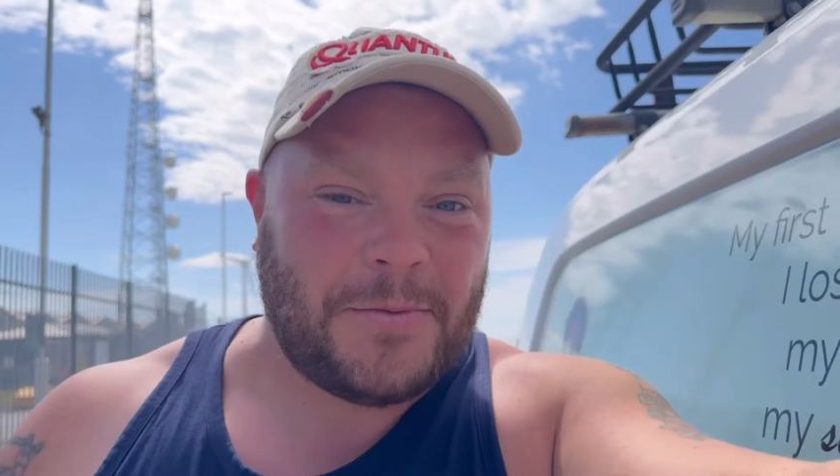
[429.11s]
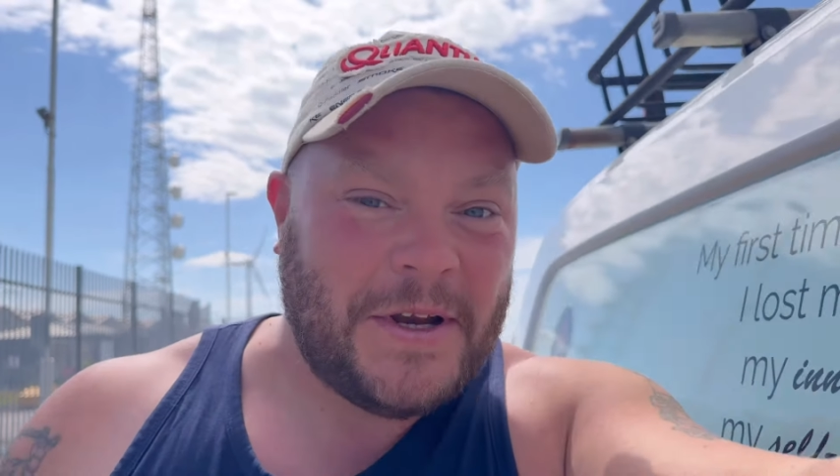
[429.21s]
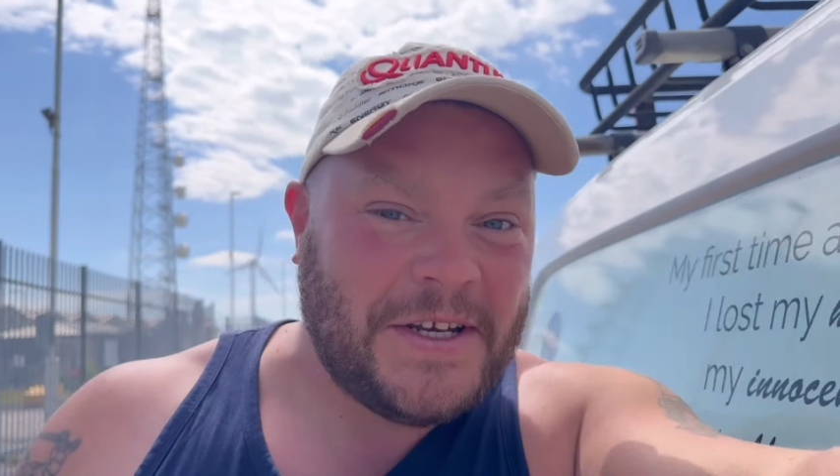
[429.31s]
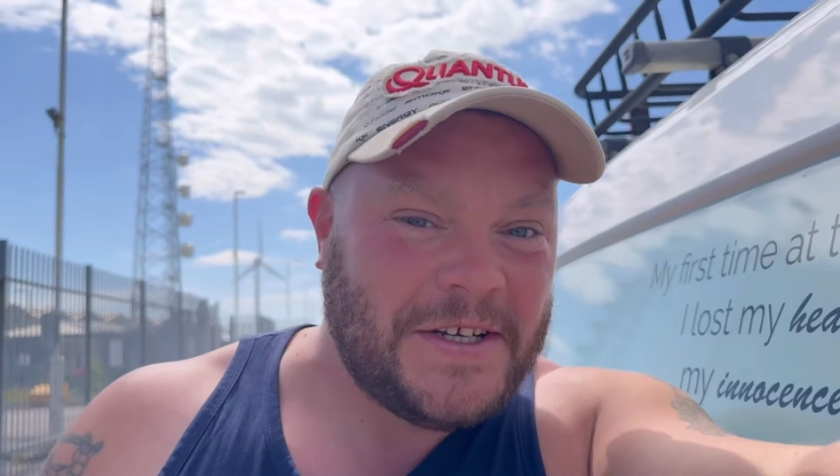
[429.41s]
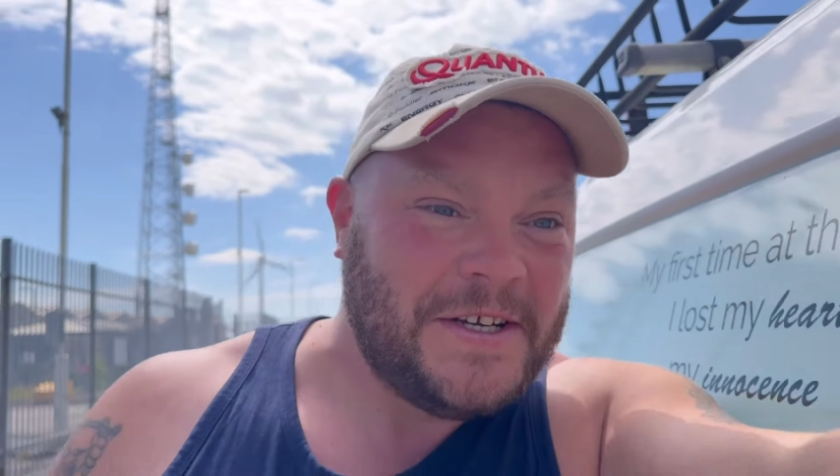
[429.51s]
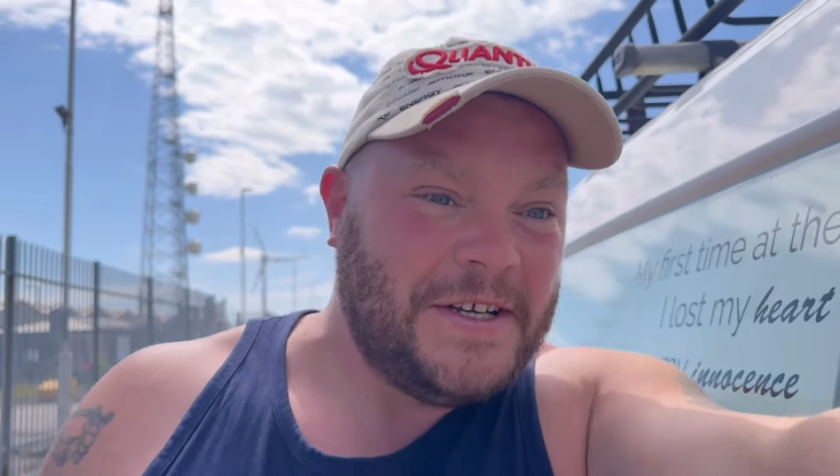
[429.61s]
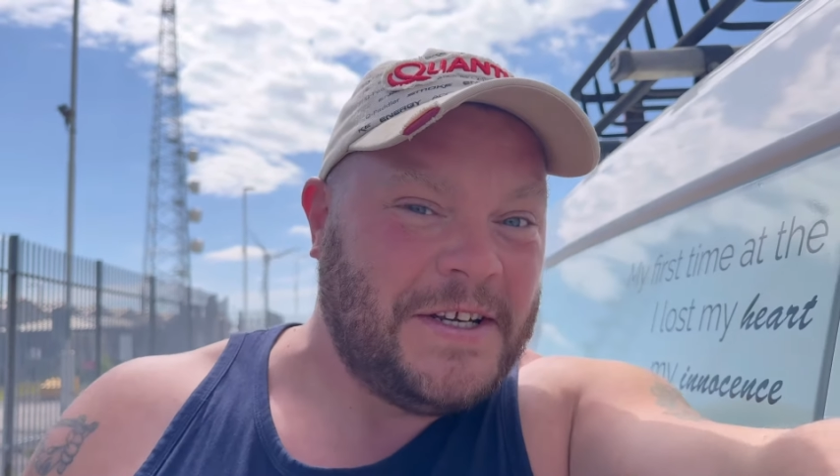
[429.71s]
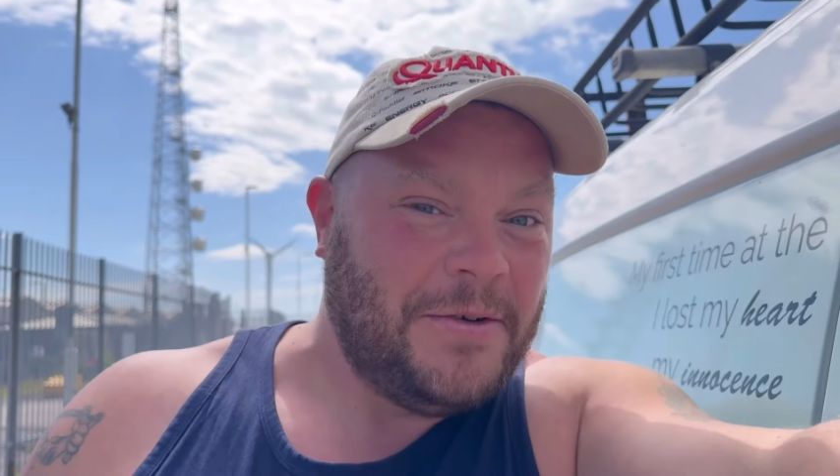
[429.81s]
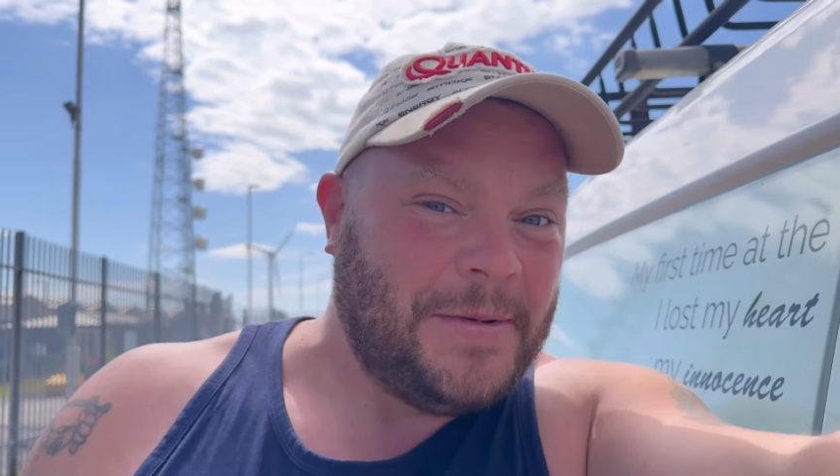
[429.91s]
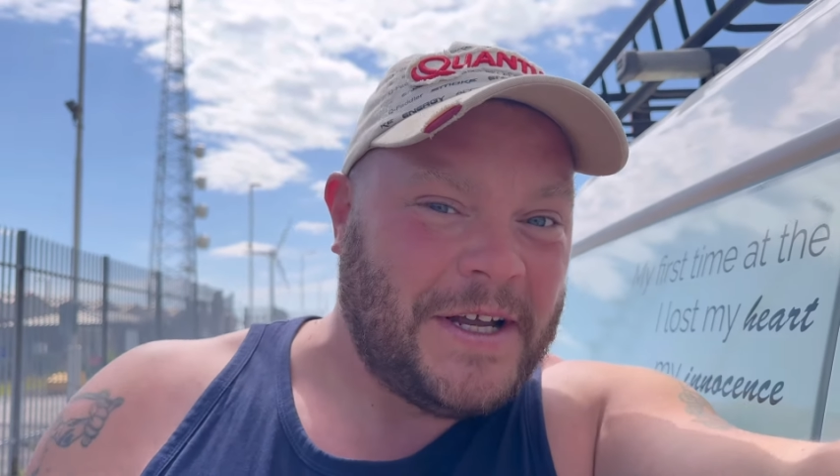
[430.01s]
wind
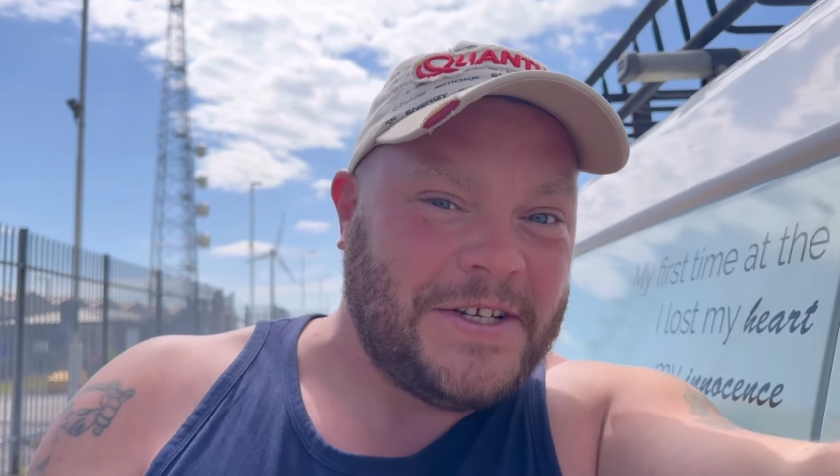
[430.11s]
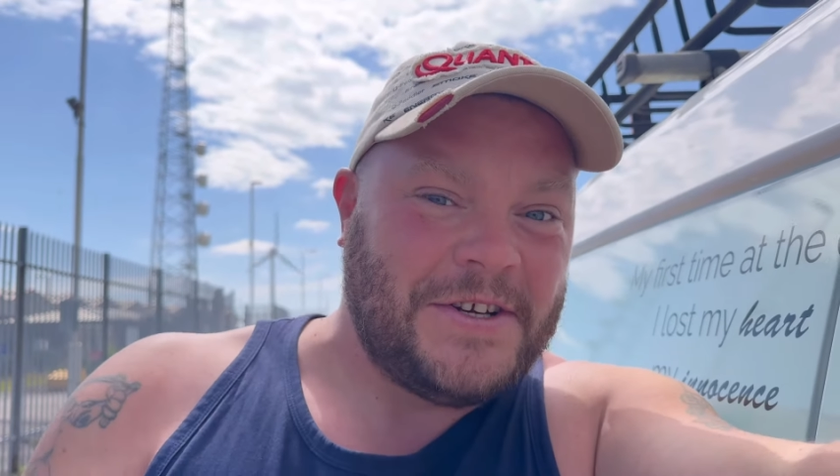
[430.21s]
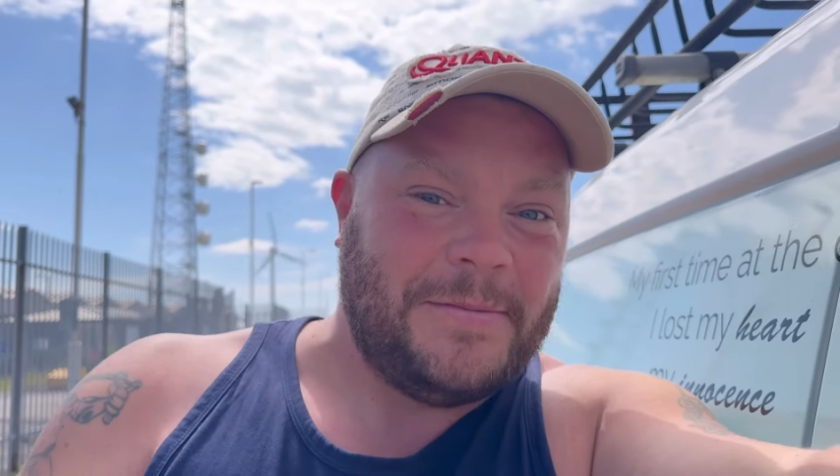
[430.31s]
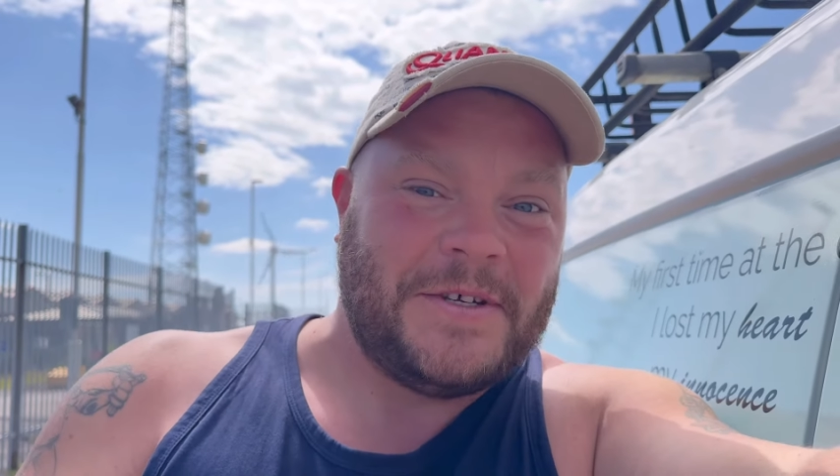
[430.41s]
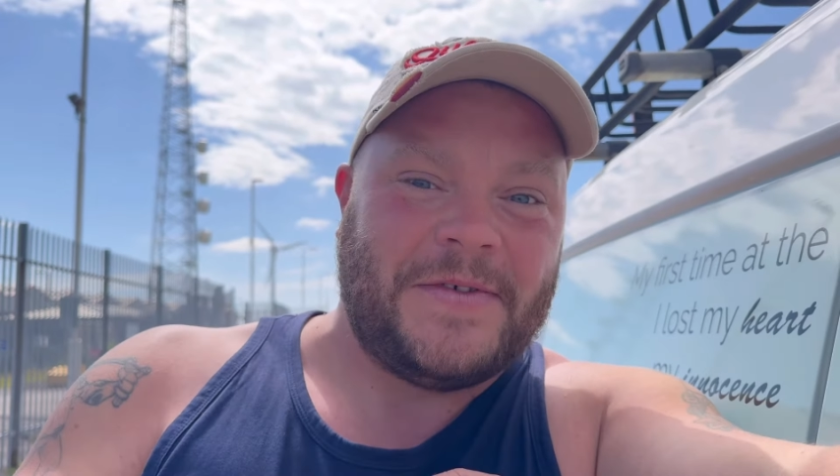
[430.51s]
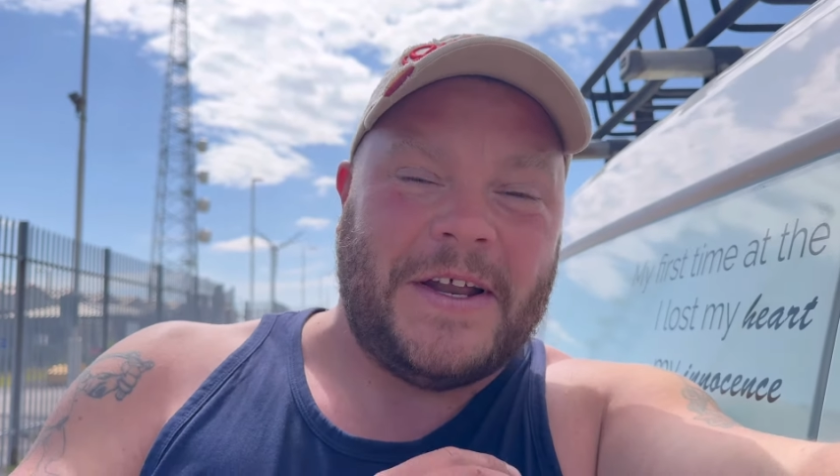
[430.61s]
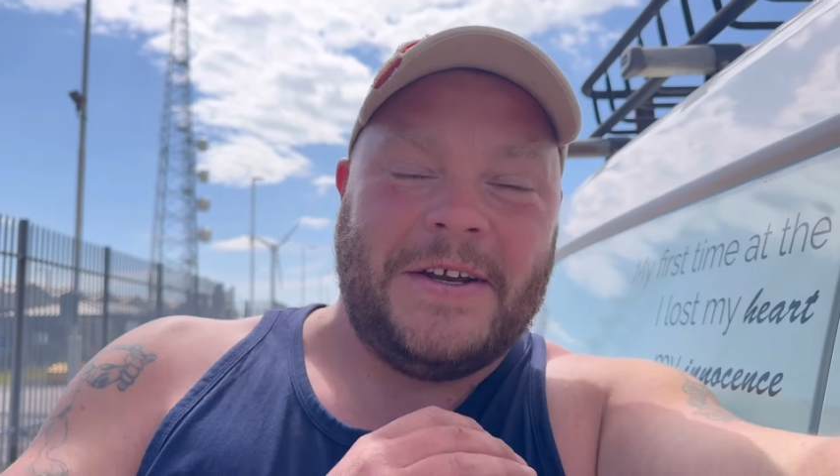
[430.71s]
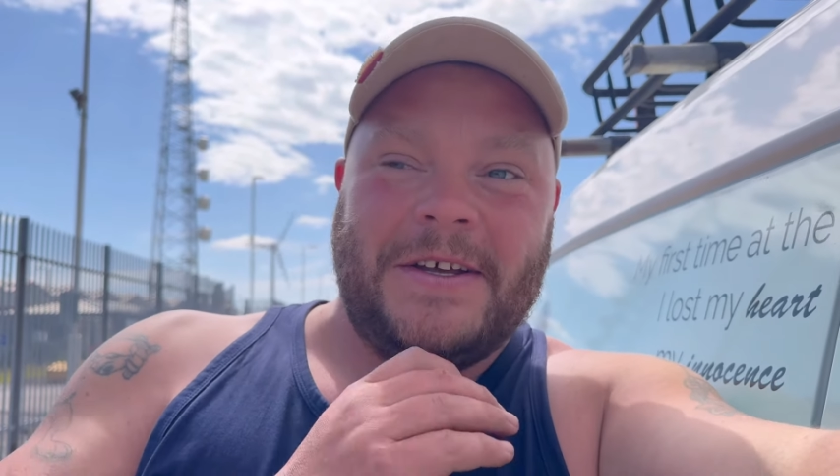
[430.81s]
up against Tommy's van.